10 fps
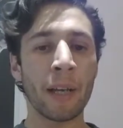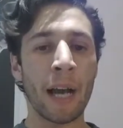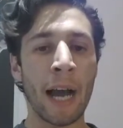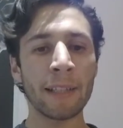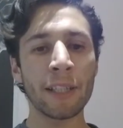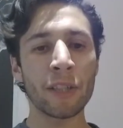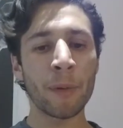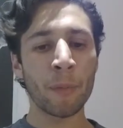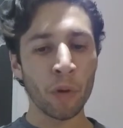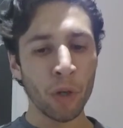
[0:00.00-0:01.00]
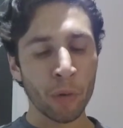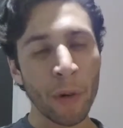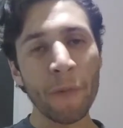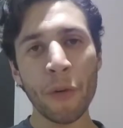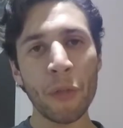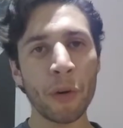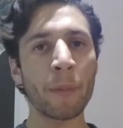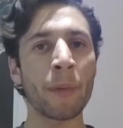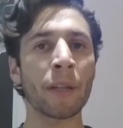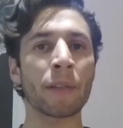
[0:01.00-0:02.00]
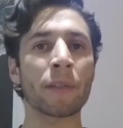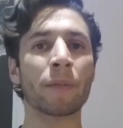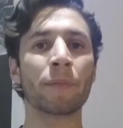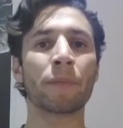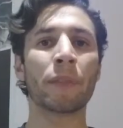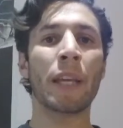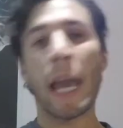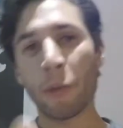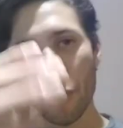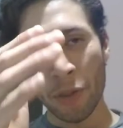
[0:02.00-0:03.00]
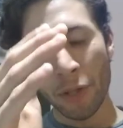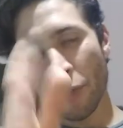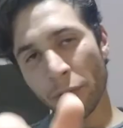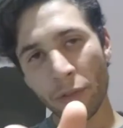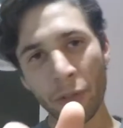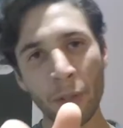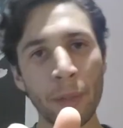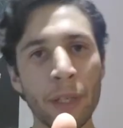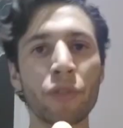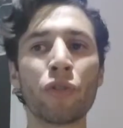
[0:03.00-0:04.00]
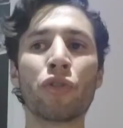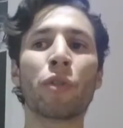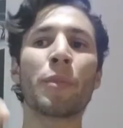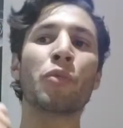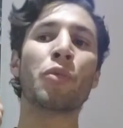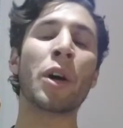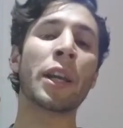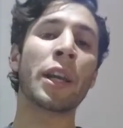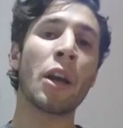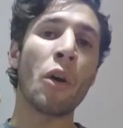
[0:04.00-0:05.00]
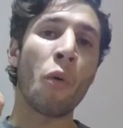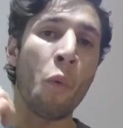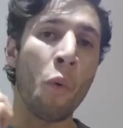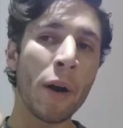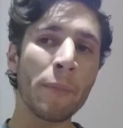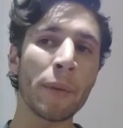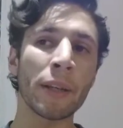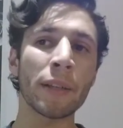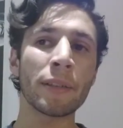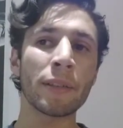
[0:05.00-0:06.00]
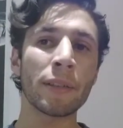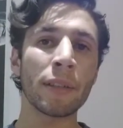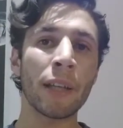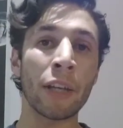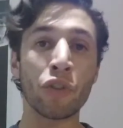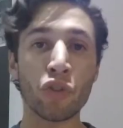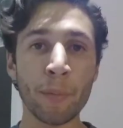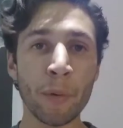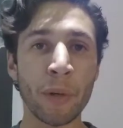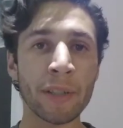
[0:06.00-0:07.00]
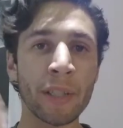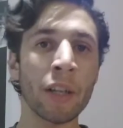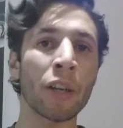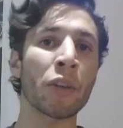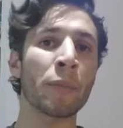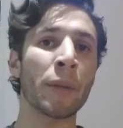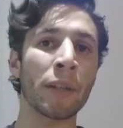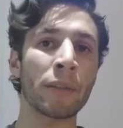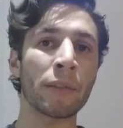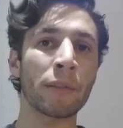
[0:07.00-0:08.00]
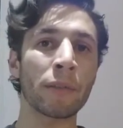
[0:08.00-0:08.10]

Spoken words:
I teach people, look, run for 30 minutes. And within those 30 minutes, you should be running 1 minute, and you should be resting another minute.